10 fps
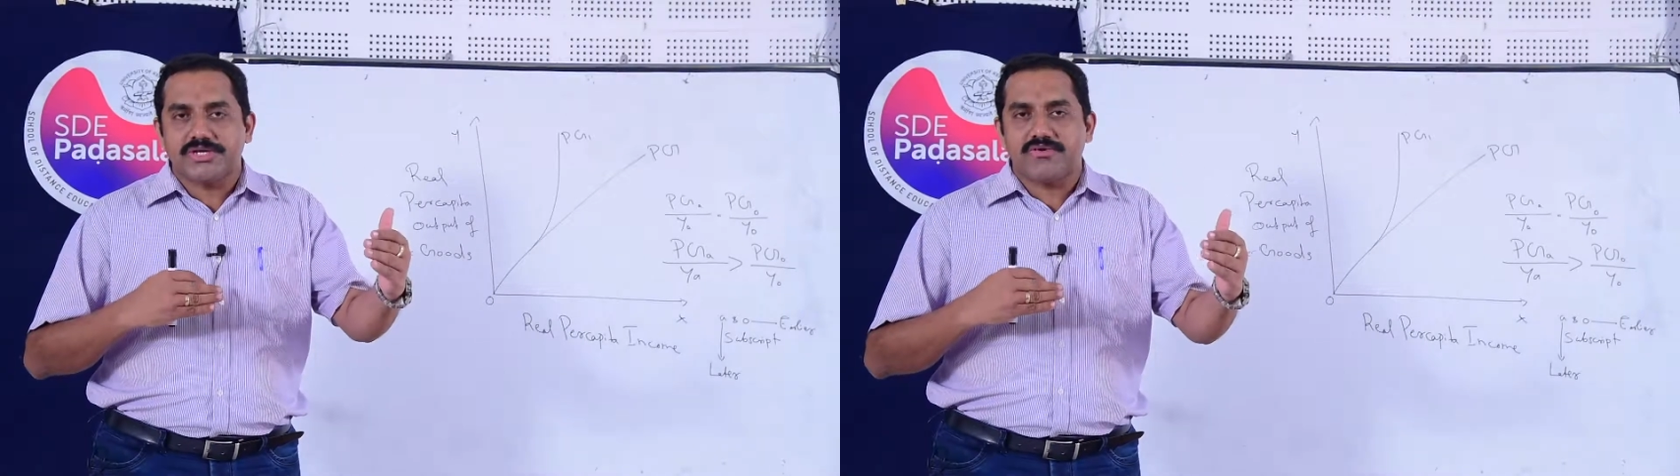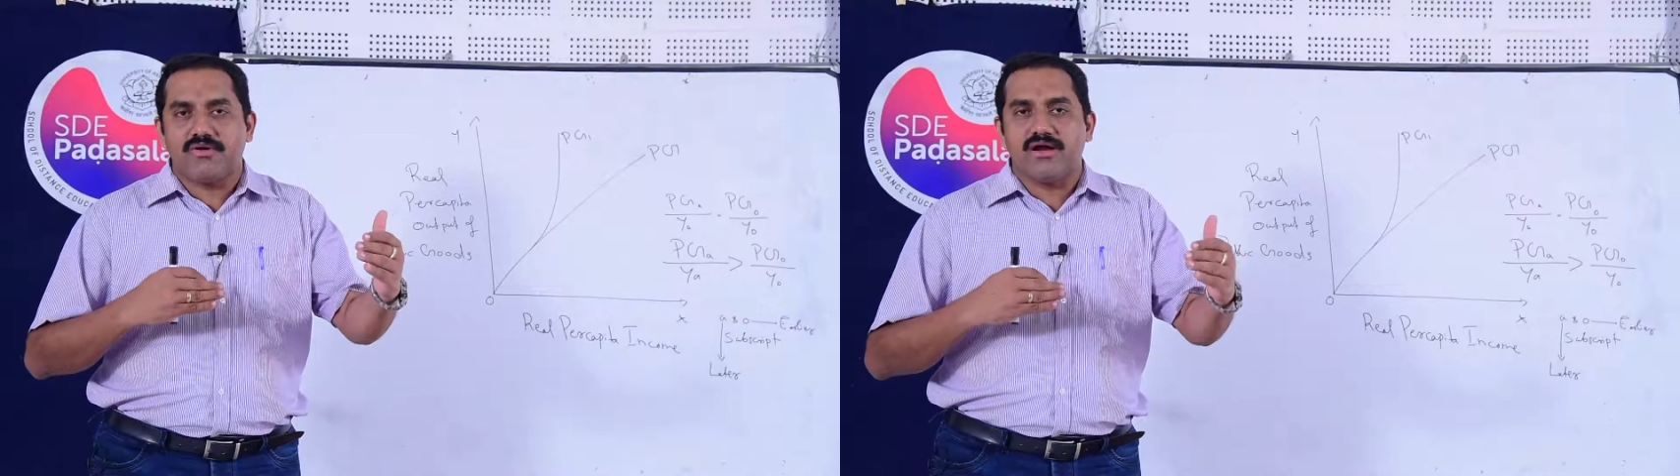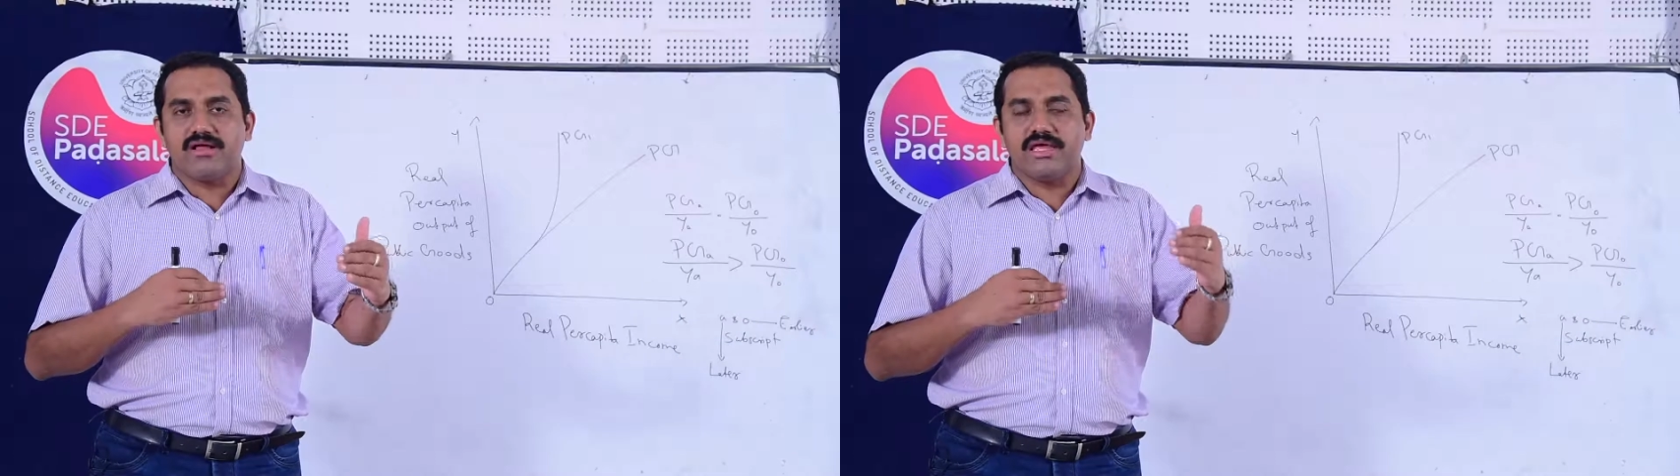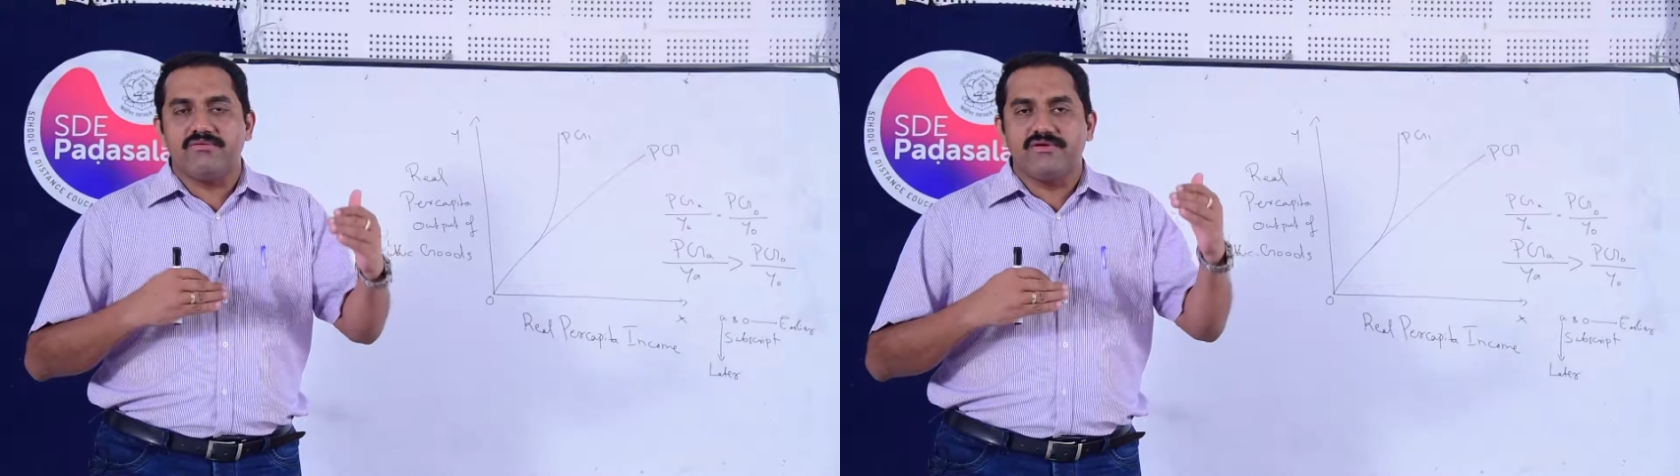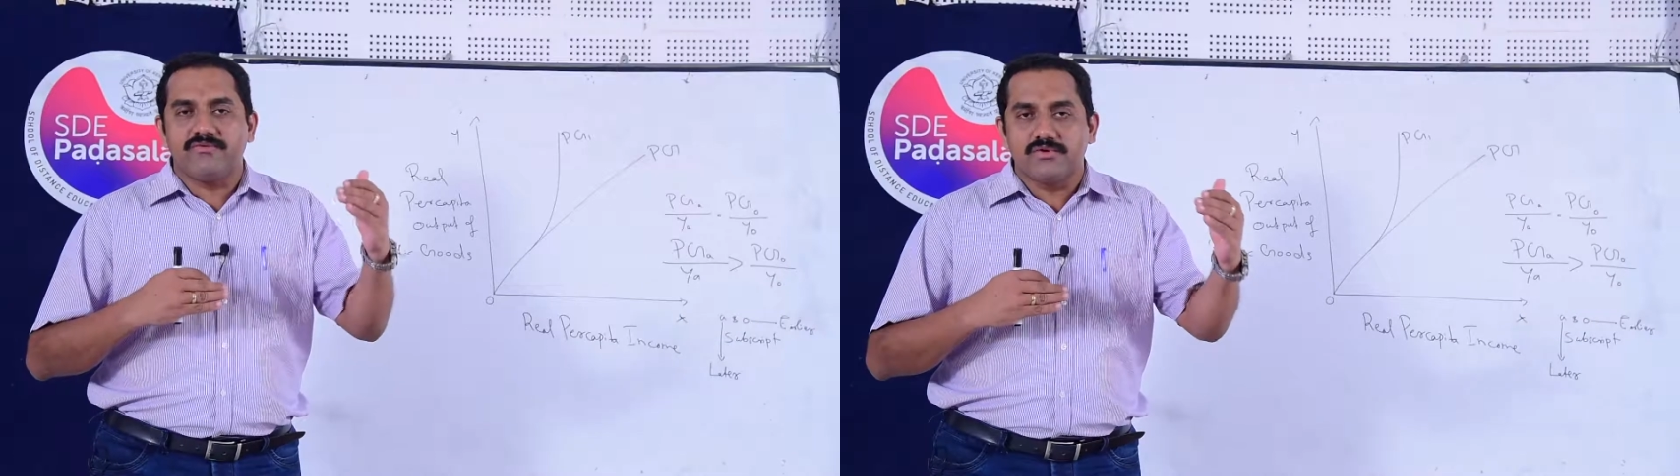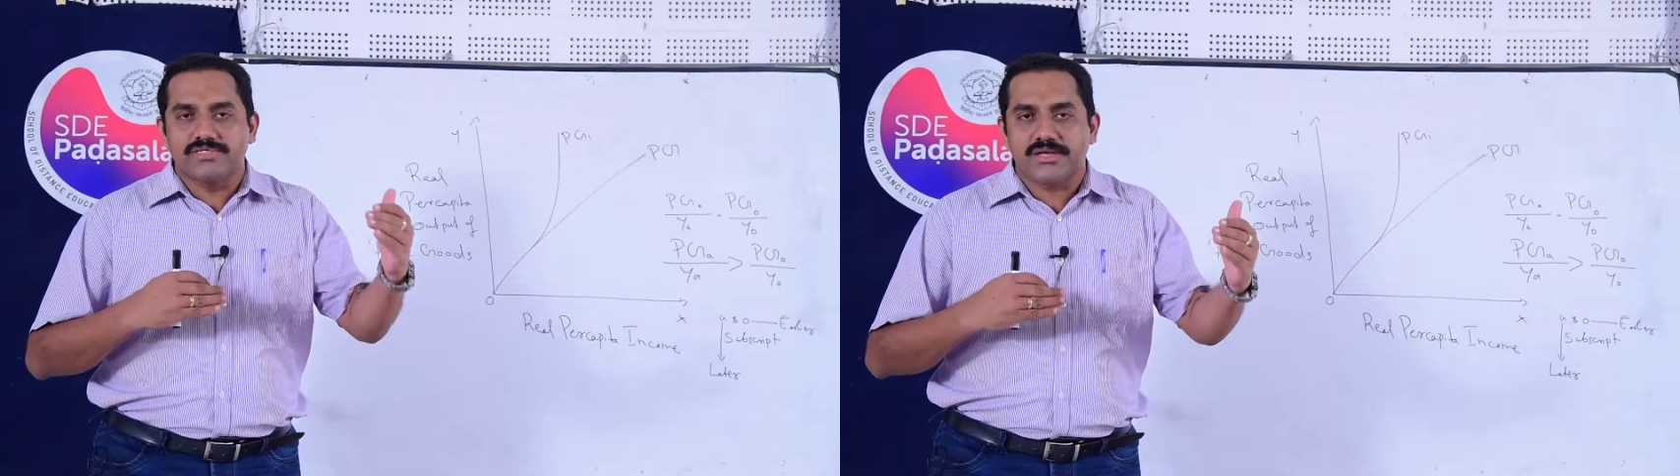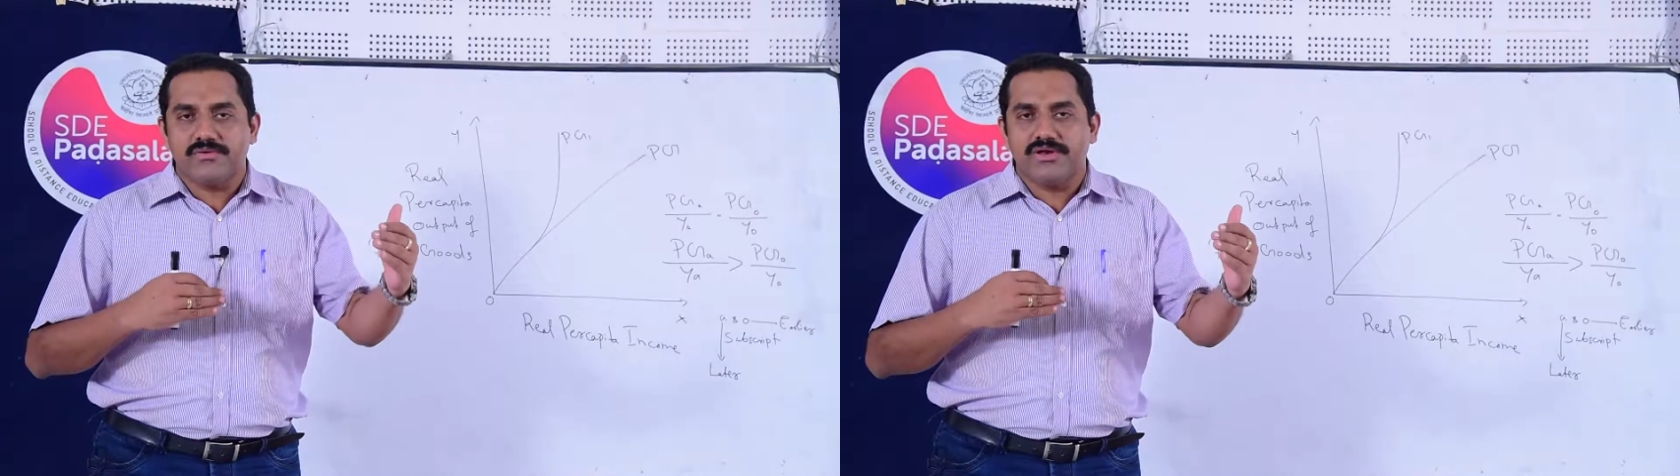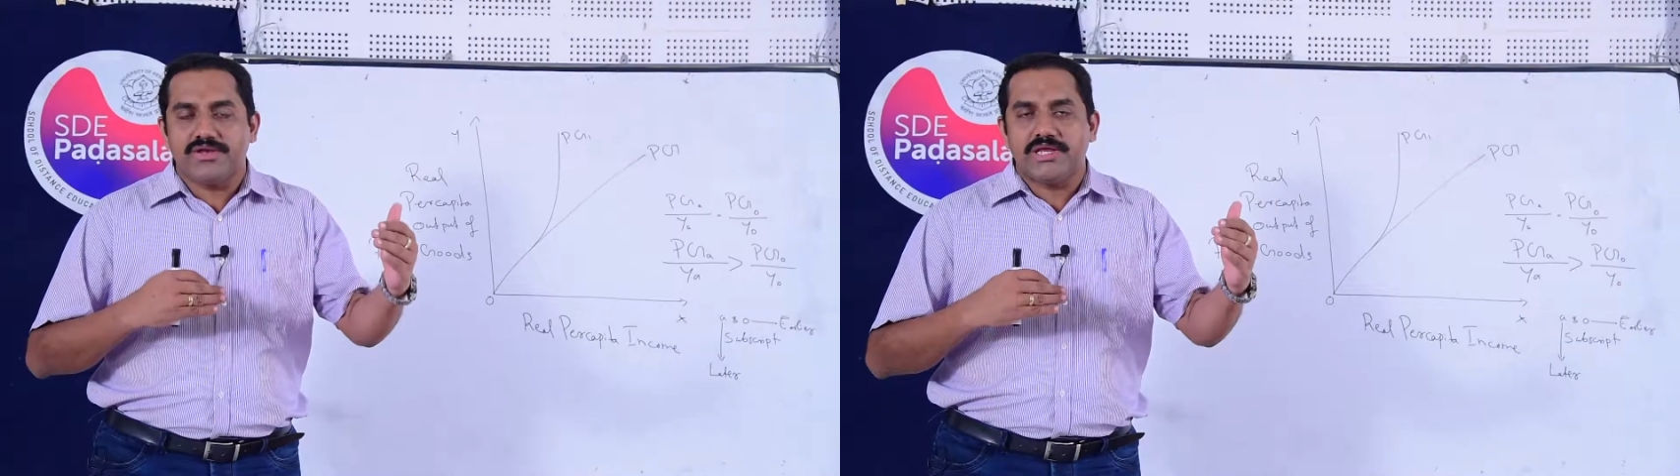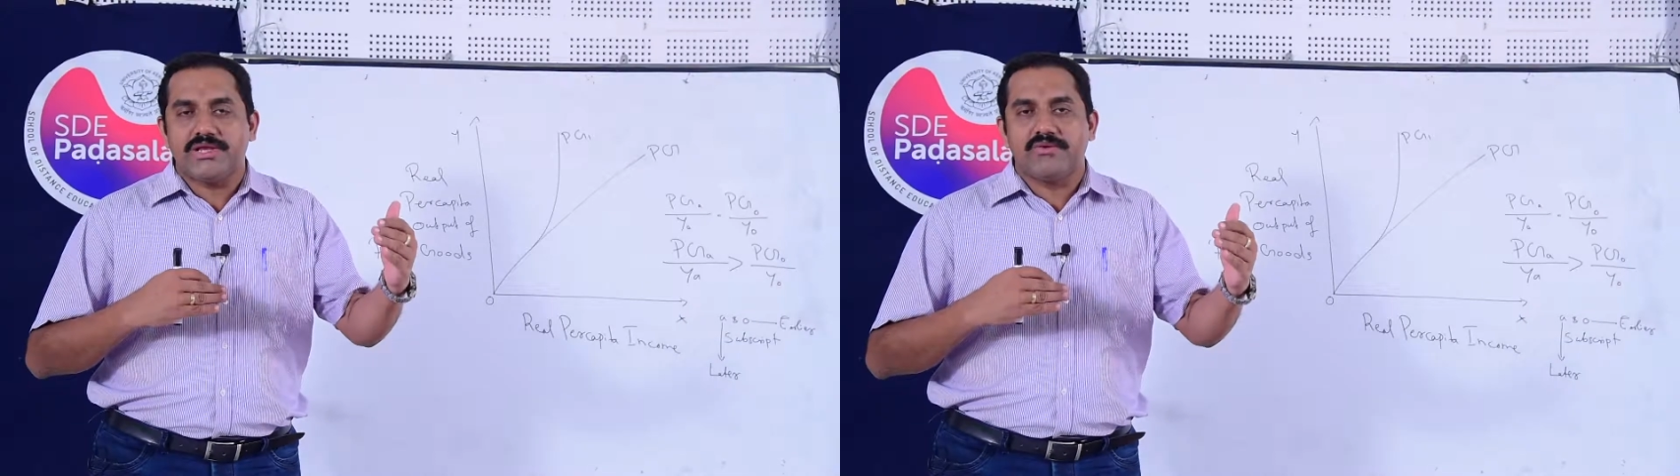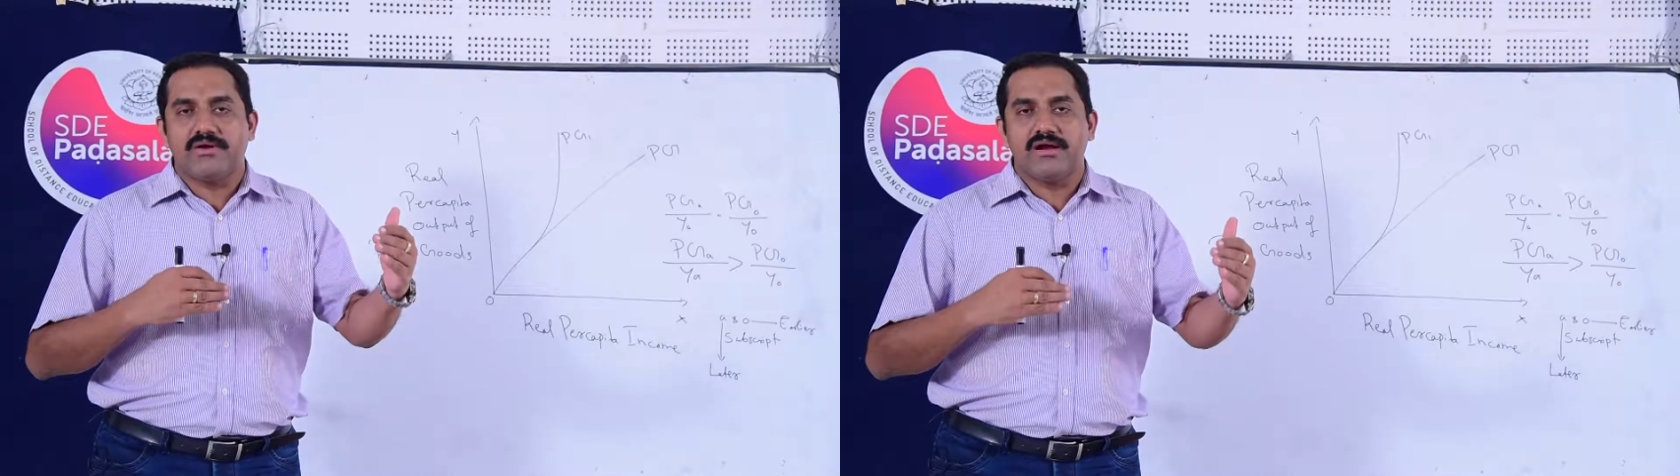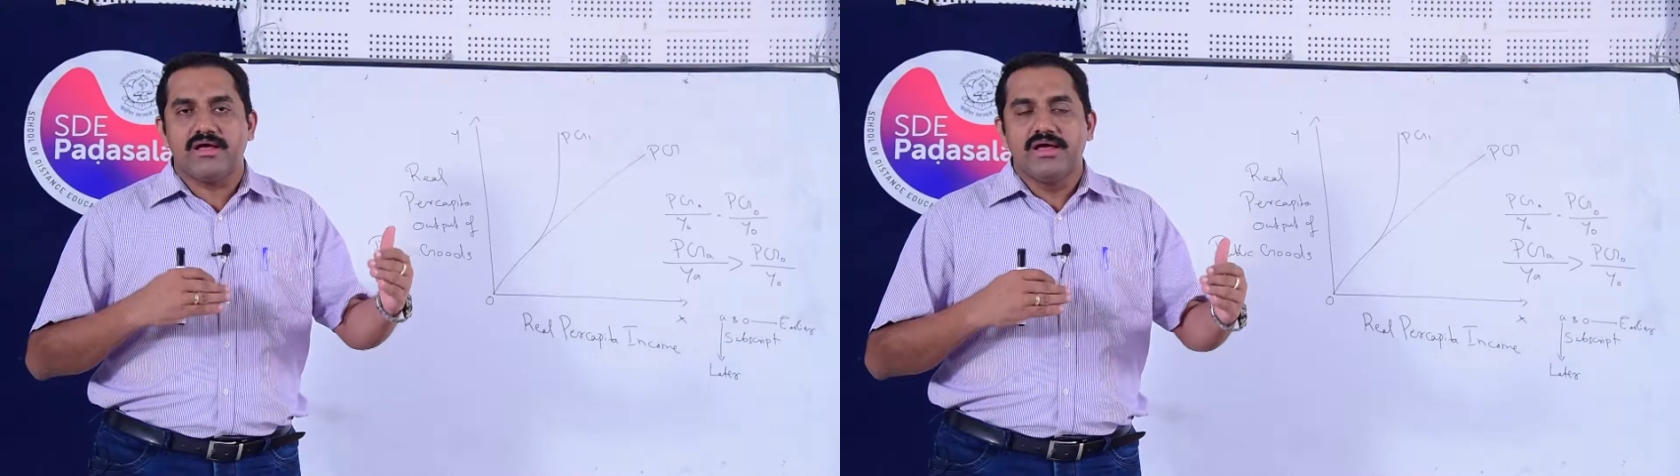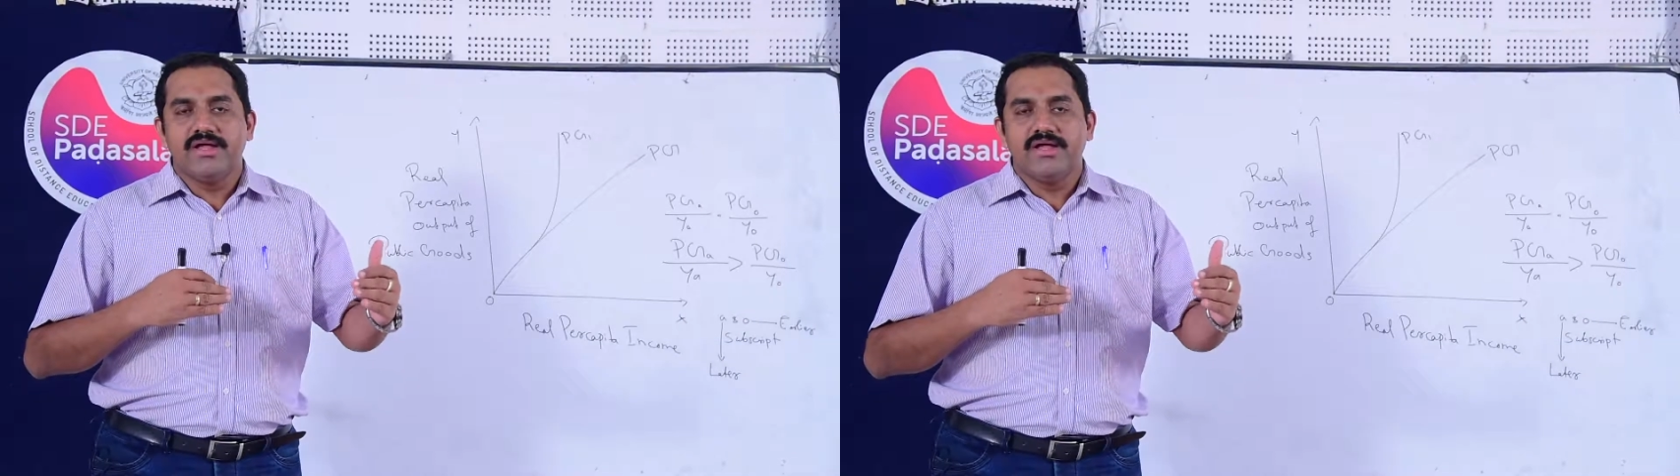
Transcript: to all, giving food security to all,